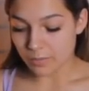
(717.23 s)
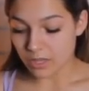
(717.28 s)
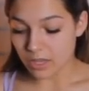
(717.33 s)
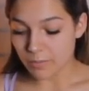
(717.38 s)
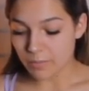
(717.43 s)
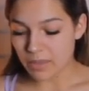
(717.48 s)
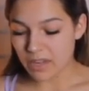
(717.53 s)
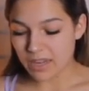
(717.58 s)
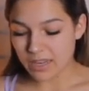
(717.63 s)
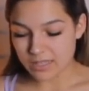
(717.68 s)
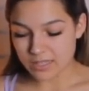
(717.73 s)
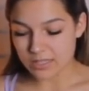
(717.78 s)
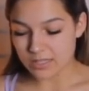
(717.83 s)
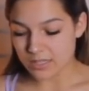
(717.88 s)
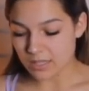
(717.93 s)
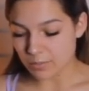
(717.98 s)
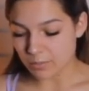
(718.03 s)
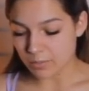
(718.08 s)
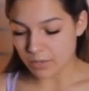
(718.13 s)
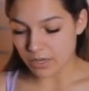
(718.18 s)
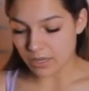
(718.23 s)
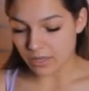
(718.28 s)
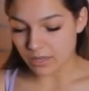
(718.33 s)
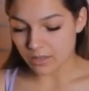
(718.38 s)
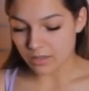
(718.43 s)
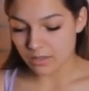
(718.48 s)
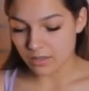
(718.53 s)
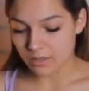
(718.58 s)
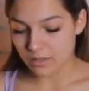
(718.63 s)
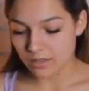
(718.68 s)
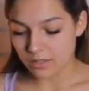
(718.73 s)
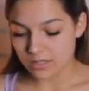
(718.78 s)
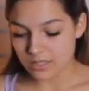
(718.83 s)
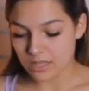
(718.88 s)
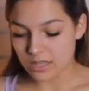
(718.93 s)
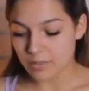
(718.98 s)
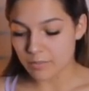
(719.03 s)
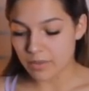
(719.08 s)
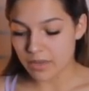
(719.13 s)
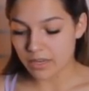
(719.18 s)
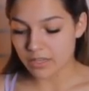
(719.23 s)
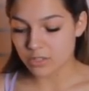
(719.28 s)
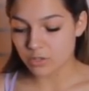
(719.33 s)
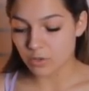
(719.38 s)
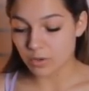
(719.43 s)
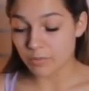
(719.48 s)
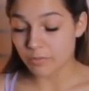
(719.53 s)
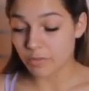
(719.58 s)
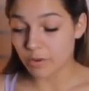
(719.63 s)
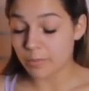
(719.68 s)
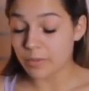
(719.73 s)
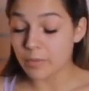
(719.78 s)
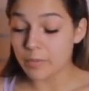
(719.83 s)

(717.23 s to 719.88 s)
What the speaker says: committing to somebody. From